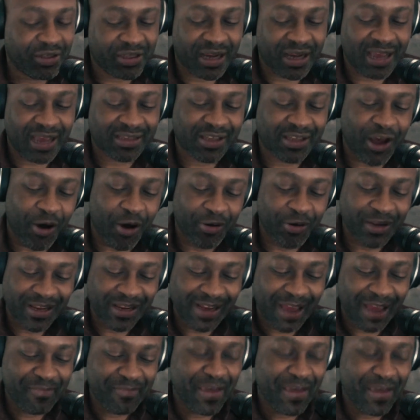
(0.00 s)
You should ask
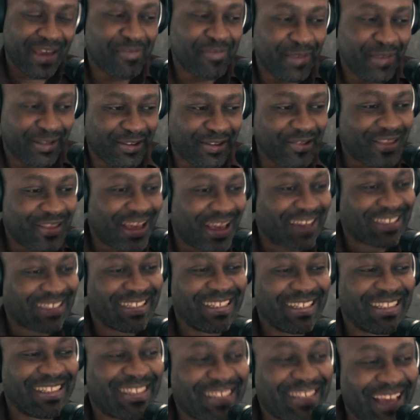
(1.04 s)
Conan. I met him in
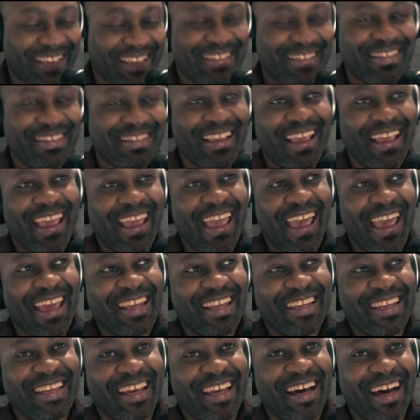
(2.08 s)
2006,
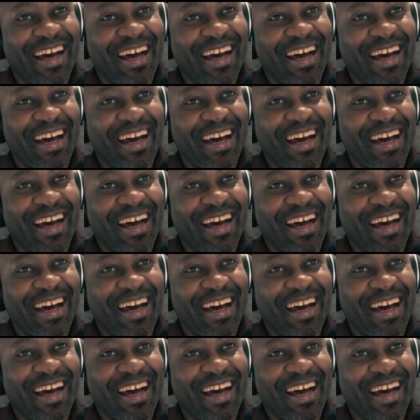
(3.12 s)
and